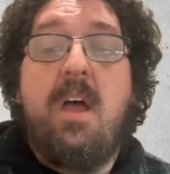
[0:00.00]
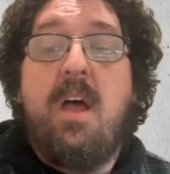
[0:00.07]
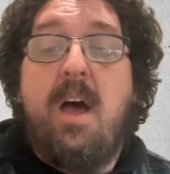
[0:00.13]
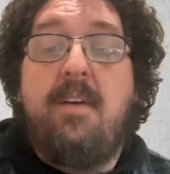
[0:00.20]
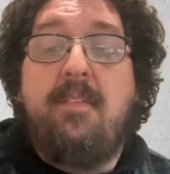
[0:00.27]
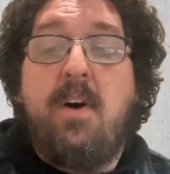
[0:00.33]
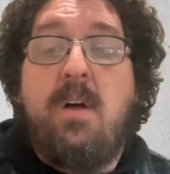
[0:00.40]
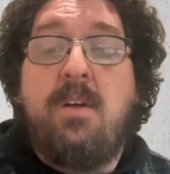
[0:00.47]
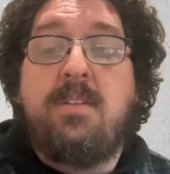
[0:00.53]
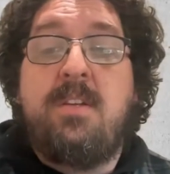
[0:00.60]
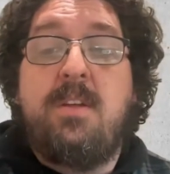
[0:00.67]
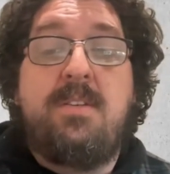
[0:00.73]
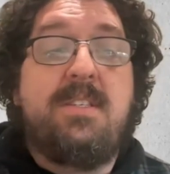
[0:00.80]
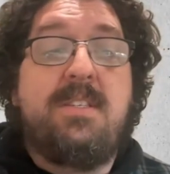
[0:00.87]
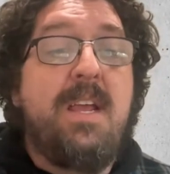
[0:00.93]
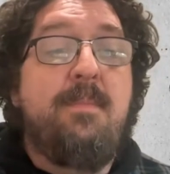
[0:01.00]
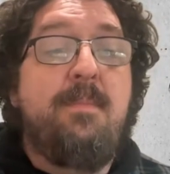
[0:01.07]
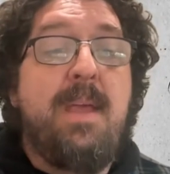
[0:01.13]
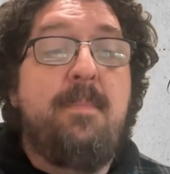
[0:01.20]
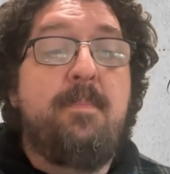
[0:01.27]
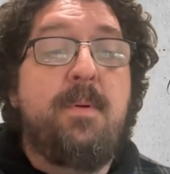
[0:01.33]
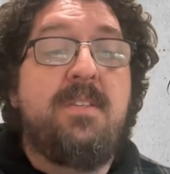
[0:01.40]
I've also seen
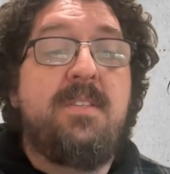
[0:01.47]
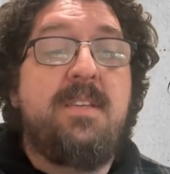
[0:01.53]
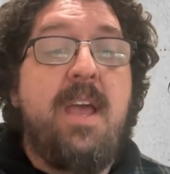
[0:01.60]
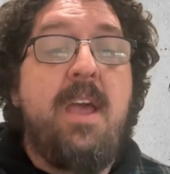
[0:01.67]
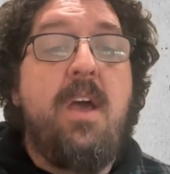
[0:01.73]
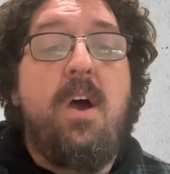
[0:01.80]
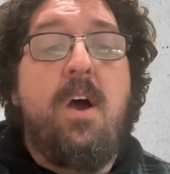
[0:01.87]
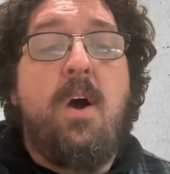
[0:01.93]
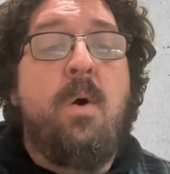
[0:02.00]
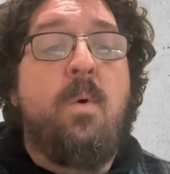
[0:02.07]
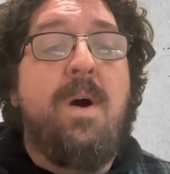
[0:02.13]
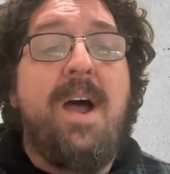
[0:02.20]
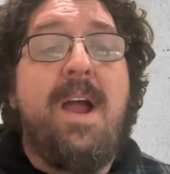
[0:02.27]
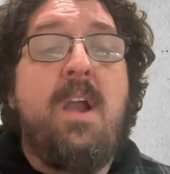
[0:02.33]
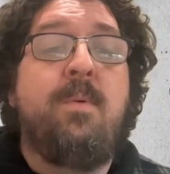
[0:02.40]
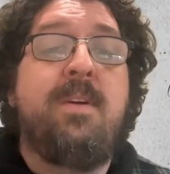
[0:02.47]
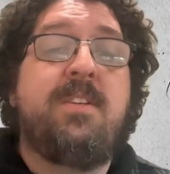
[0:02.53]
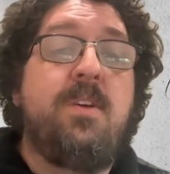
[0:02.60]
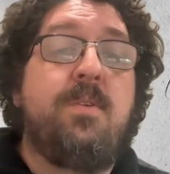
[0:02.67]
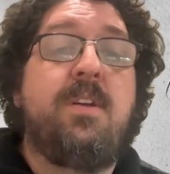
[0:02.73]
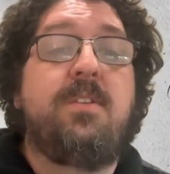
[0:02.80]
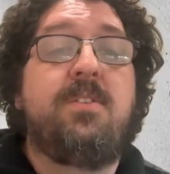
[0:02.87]
people say, why are we
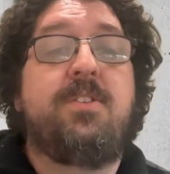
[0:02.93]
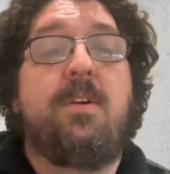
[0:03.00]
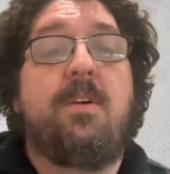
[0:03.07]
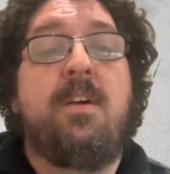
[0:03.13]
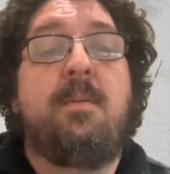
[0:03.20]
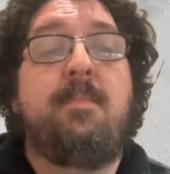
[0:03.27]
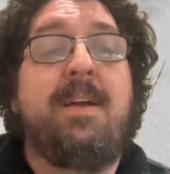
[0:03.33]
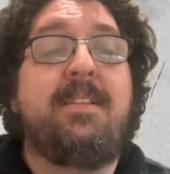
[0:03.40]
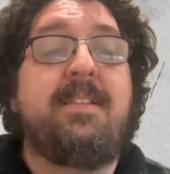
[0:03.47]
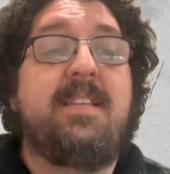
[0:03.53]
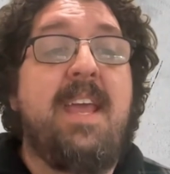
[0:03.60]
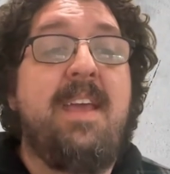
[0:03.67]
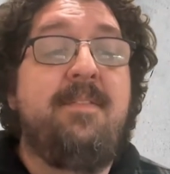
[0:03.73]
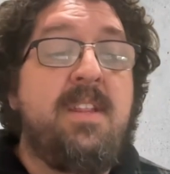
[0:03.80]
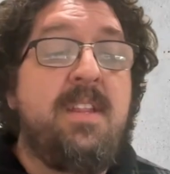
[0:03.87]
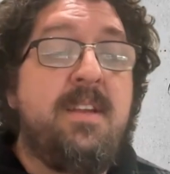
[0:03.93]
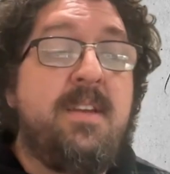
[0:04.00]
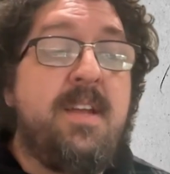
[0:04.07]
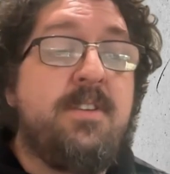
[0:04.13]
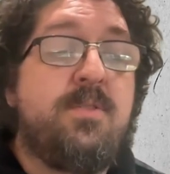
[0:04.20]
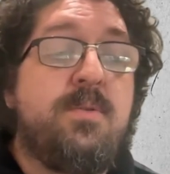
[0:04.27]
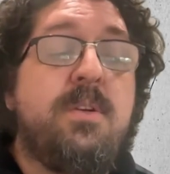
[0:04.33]
so concerned about saving the
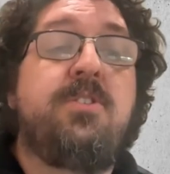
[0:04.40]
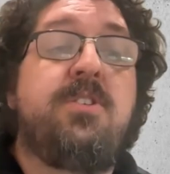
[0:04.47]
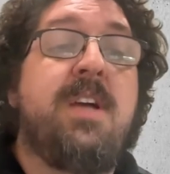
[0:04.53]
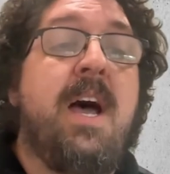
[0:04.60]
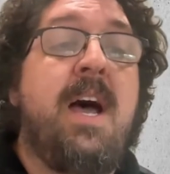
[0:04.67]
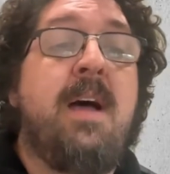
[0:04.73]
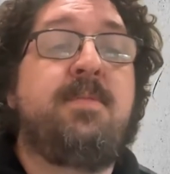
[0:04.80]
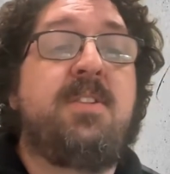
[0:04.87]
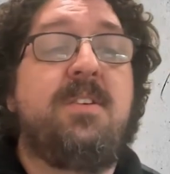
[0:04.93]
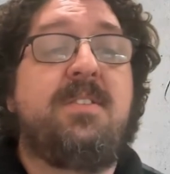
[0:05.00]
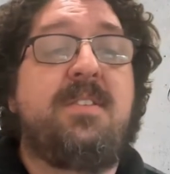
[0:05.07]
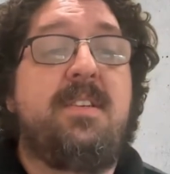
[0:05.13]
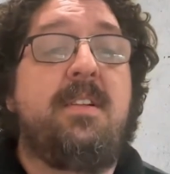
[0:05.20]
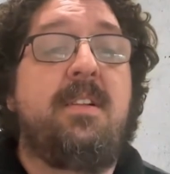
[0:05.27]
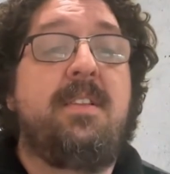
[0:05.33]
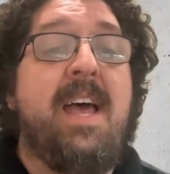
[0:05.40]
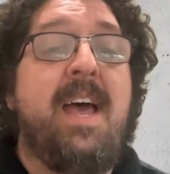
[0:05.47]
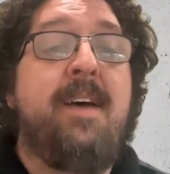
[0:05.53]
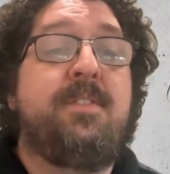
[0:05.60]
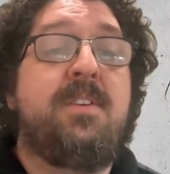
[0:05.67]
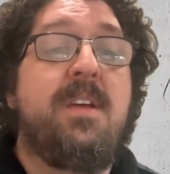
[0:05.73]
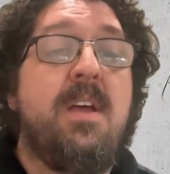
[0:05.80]
industrial jobs that are still
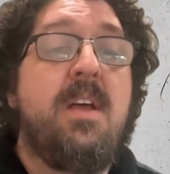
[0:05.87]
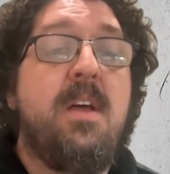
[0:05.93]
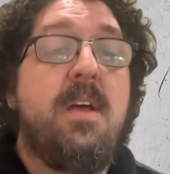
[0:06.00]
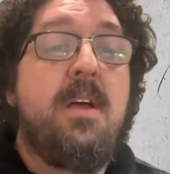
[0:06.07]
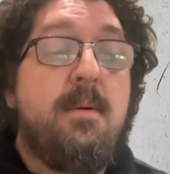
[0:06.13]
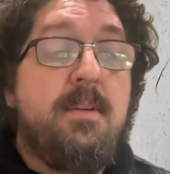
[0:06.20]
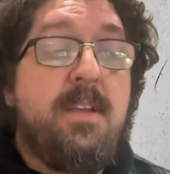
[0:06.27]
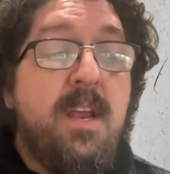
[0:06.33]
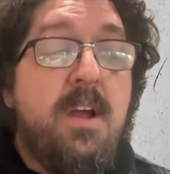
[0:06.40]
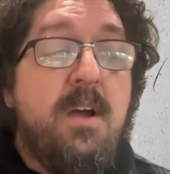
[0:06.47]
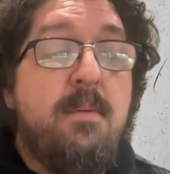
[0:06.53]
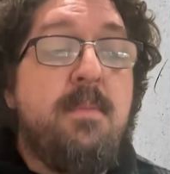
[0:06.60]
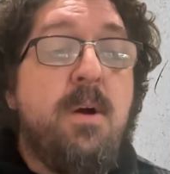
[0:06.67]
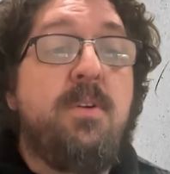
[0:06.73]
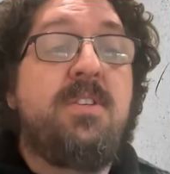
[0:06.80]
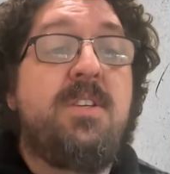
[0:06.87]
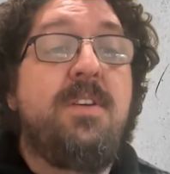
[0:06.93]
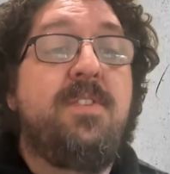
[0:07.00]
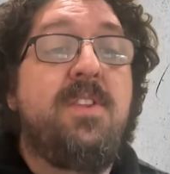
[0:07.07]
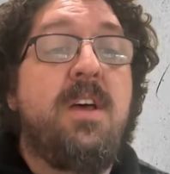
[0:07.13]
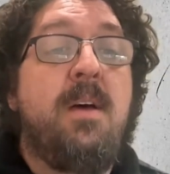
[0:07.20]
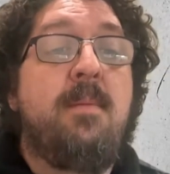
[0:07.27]
left? Most
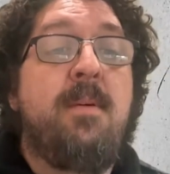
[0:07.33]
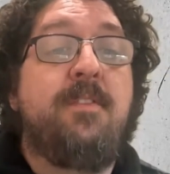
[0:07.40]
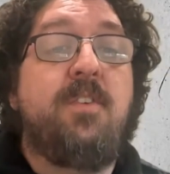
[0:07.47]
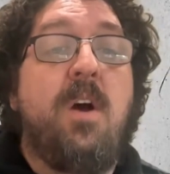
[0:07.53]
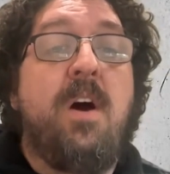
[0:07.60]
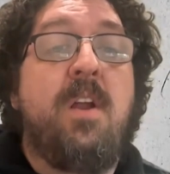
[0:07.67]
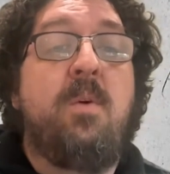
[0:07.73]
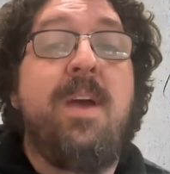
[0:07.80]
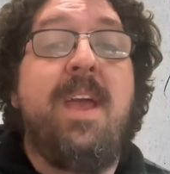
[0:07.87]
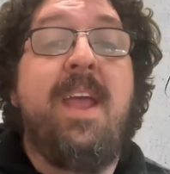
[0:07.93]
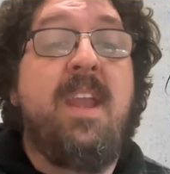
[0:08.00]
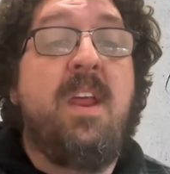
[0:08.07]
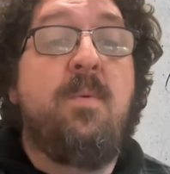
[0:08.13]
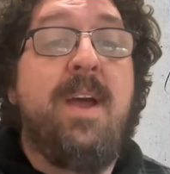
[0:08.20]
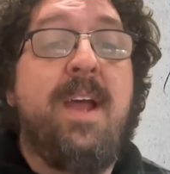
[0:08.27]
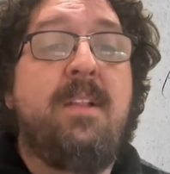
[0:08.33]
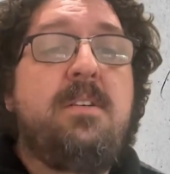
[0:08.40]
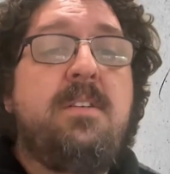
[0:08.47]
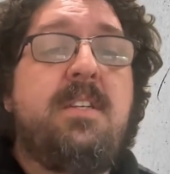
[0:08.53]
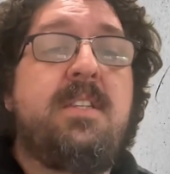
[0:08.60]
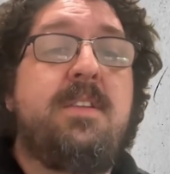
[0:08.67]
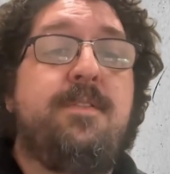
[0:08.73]
of them have gone away anyway.
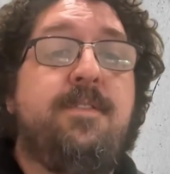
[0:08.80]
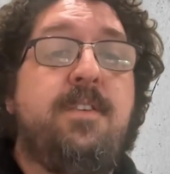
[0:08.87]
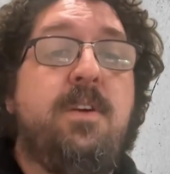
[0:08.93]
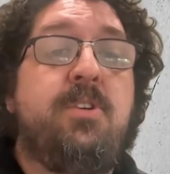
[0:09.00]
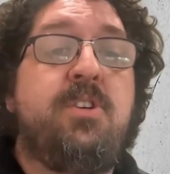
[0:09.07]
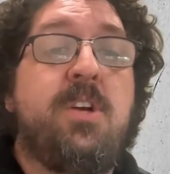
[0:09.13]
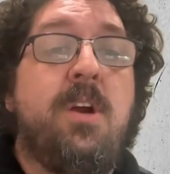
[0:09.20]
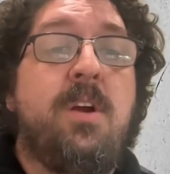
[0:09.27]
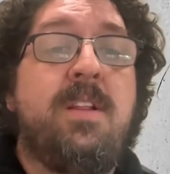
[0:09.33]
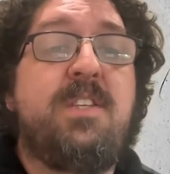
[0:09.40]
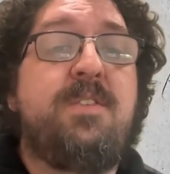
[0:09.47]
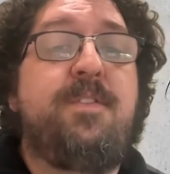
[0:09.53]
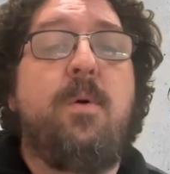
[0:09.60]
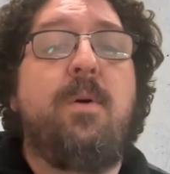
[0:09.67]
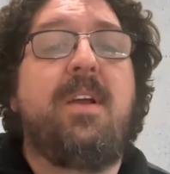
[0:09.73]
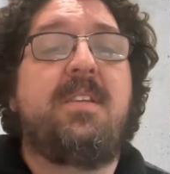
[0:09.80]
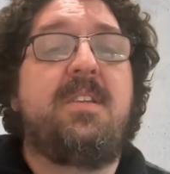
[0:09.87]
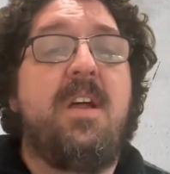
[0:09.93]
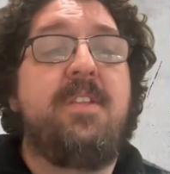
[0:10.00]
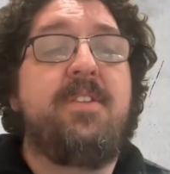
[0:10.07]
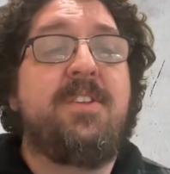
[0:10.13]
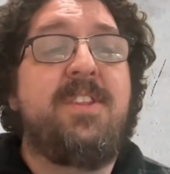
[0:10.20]
Look to the future. Let's focus
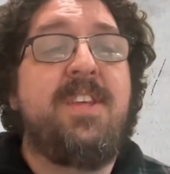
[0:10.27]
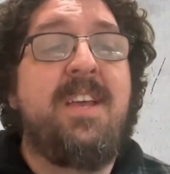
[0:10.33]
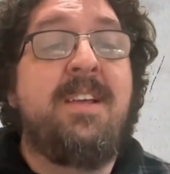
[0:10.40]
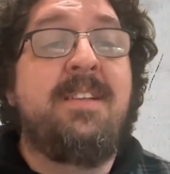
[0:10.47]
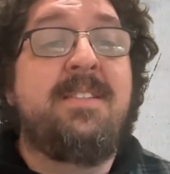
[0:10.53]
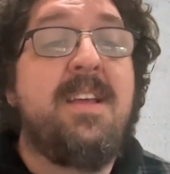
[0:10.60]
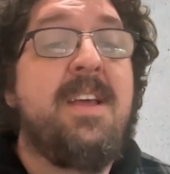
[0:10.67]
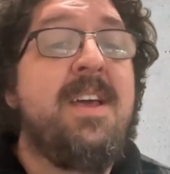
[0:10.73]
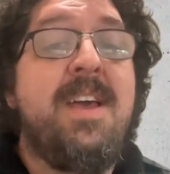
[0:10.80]
on other things.